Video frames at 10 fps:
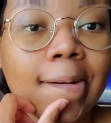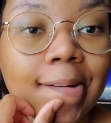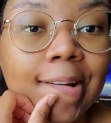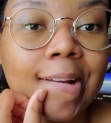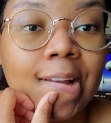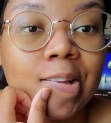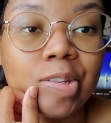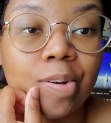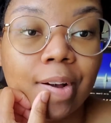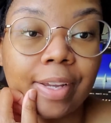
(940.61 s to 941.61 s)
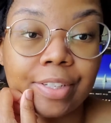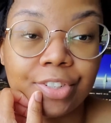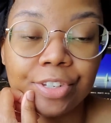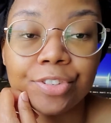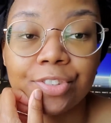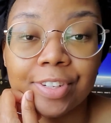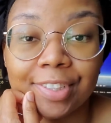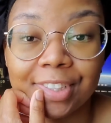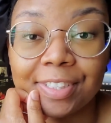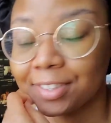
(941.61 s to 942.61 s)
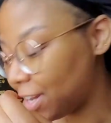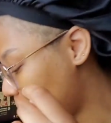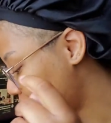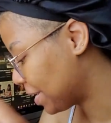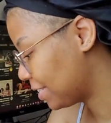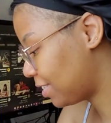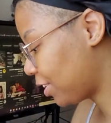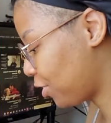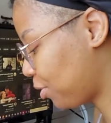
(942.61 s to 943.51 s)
All right, so I just got my sticker